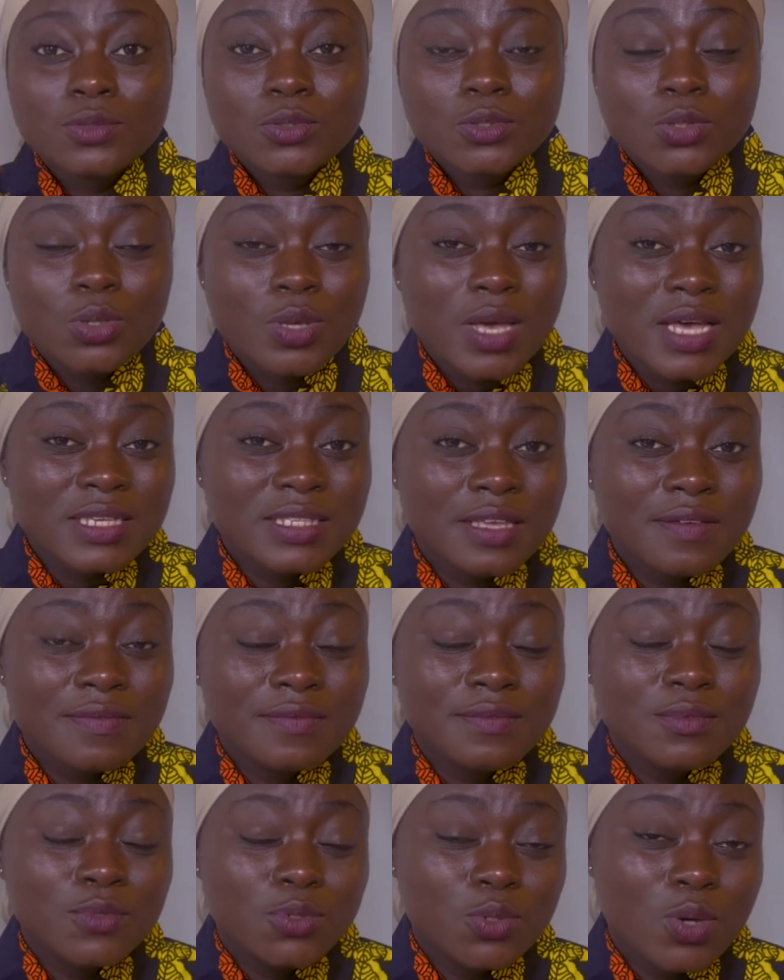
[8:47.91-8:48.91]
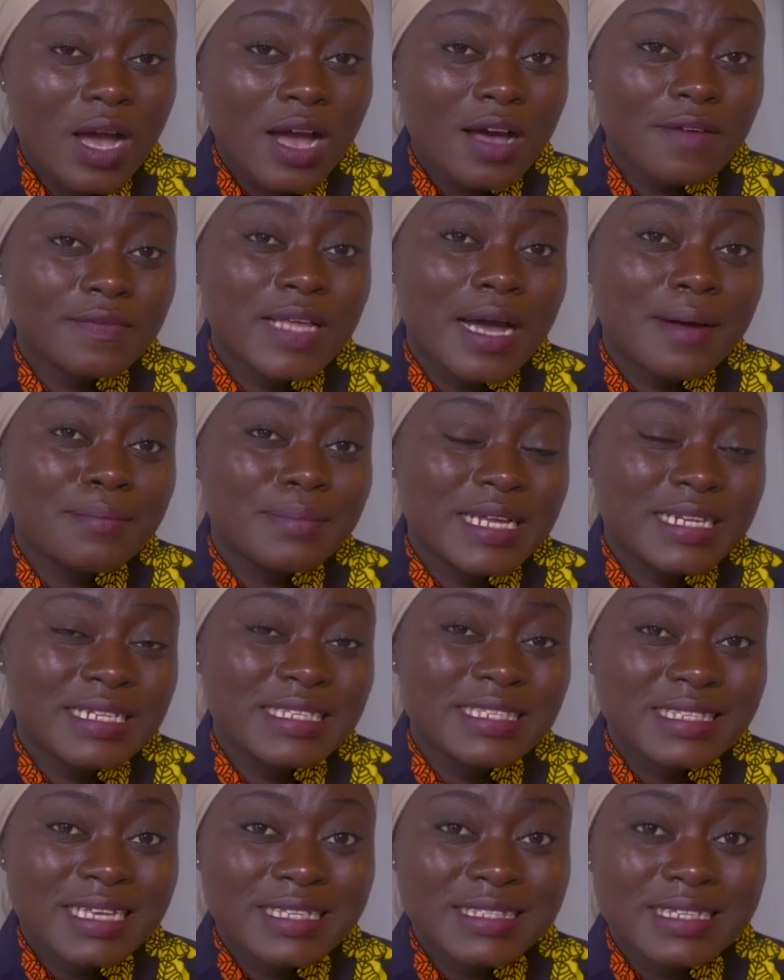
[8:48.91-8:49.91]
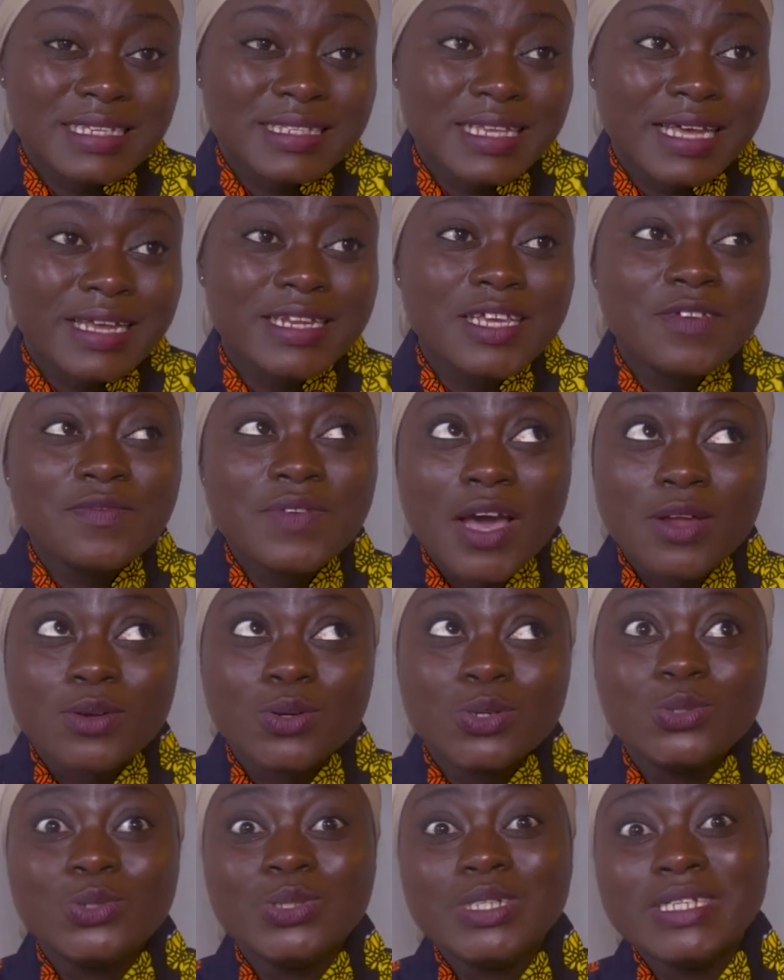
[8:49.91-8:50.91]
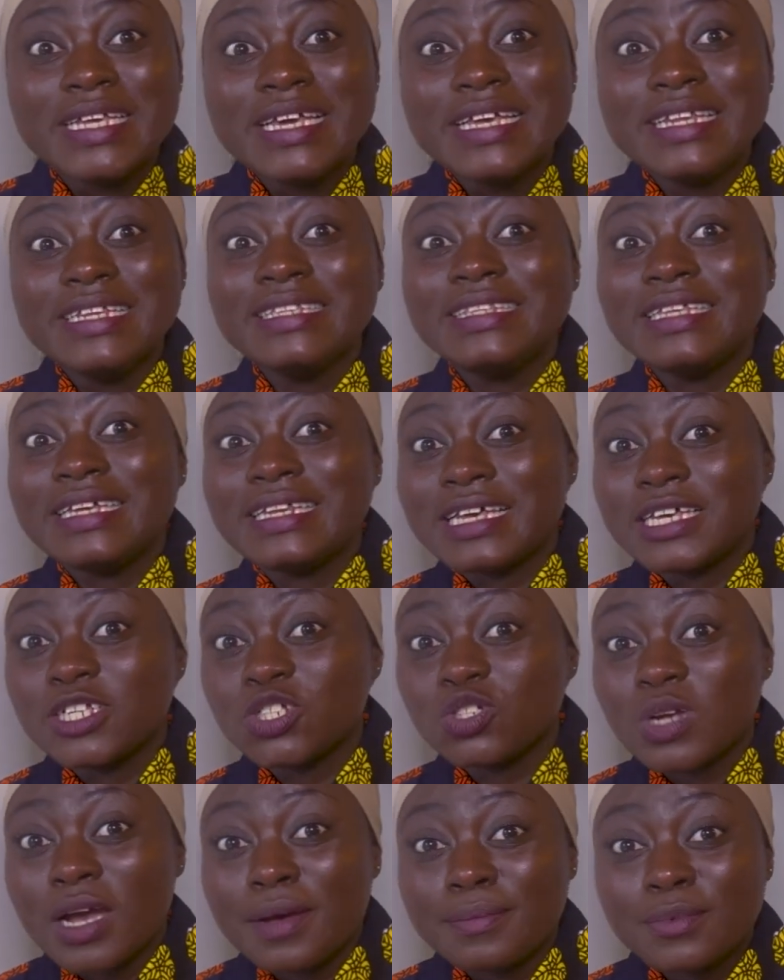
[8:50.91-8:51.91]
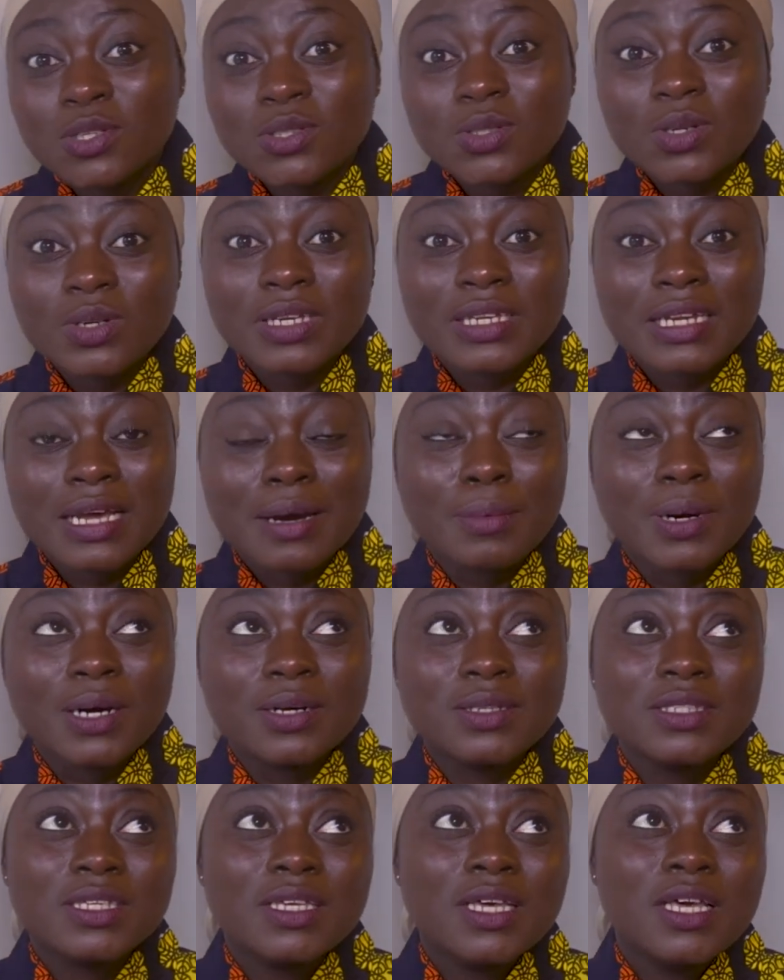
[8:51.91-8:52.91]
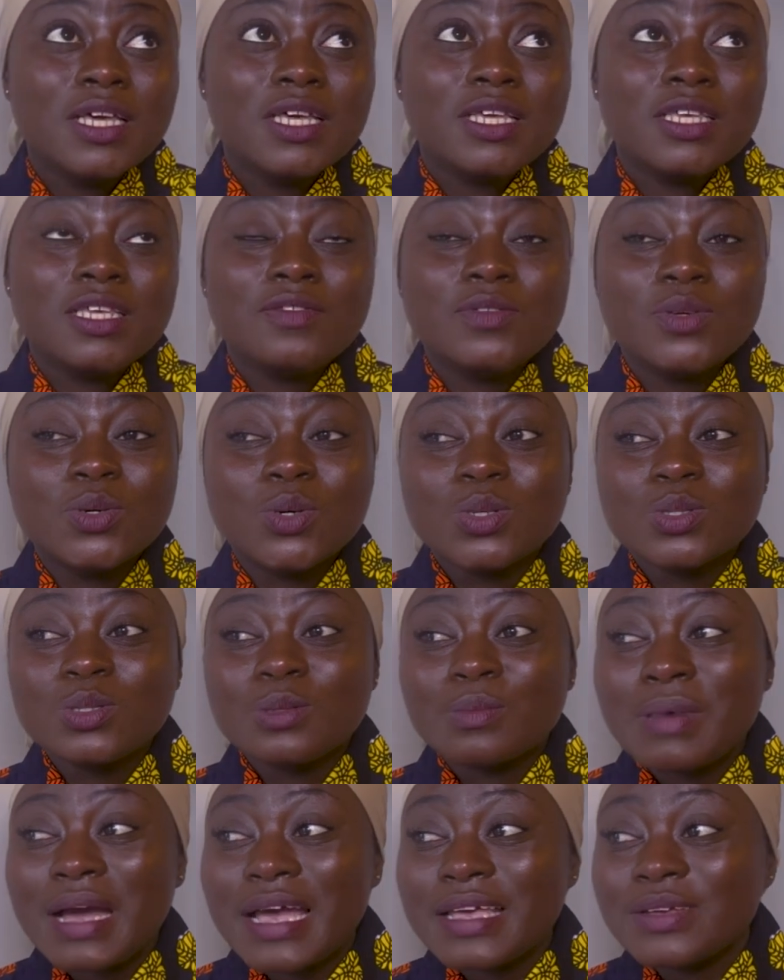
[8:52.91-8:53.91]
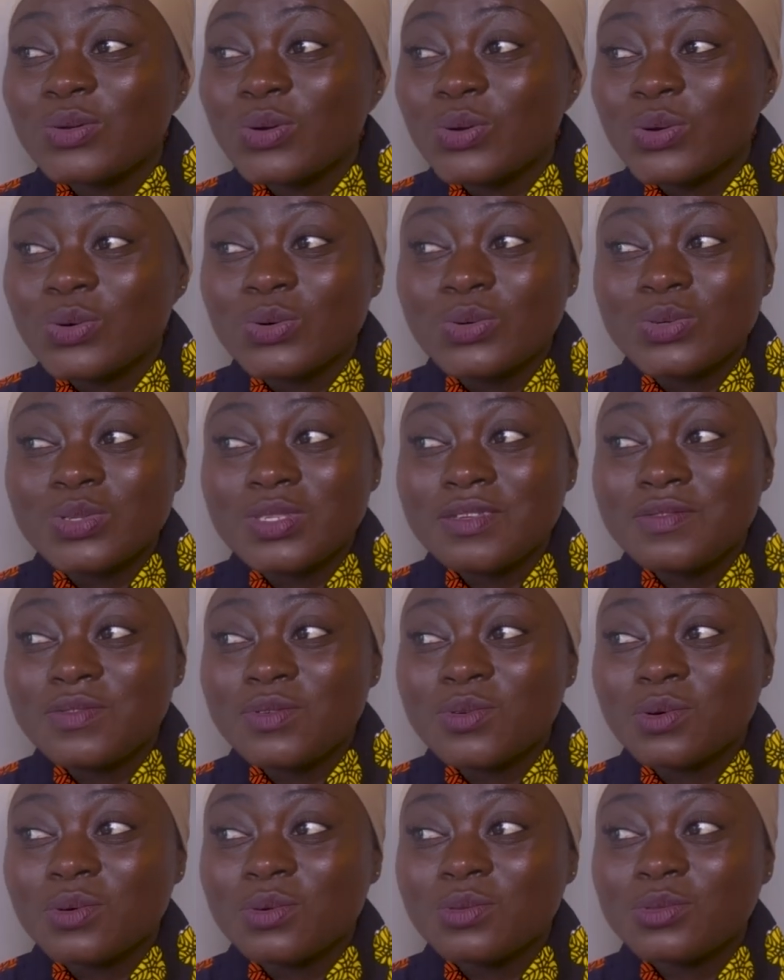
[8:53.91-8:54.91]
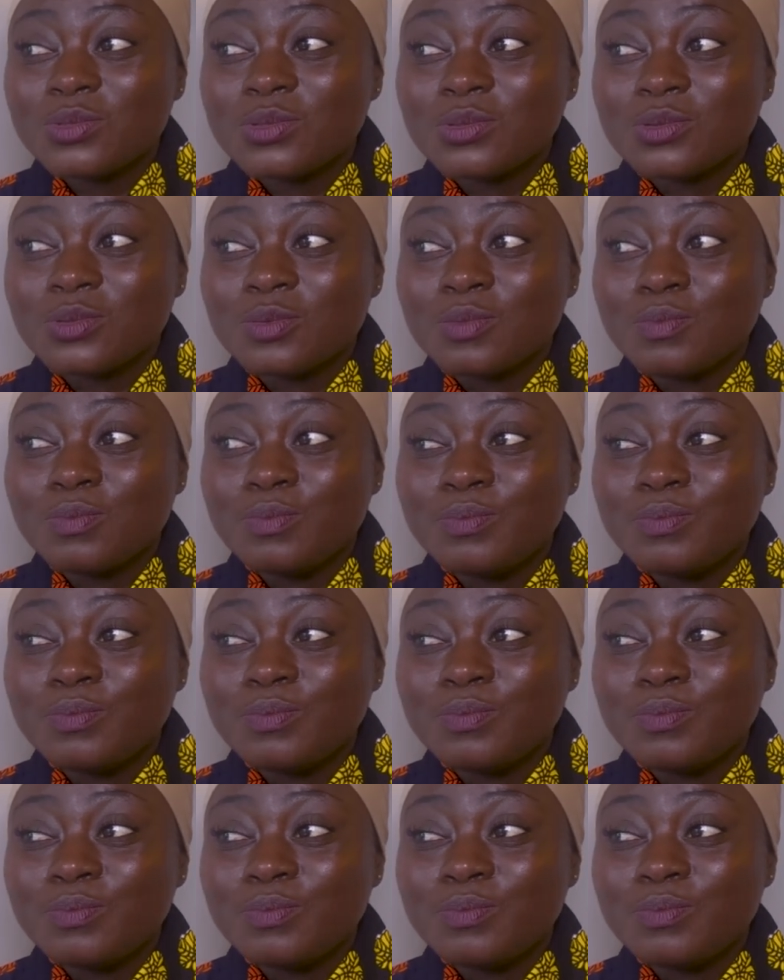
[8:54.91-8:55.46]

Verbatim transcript: So you are saving, you have that money set aside. If you are not doing anything extra, I'm not talking about if you want to buy clothes, if you want to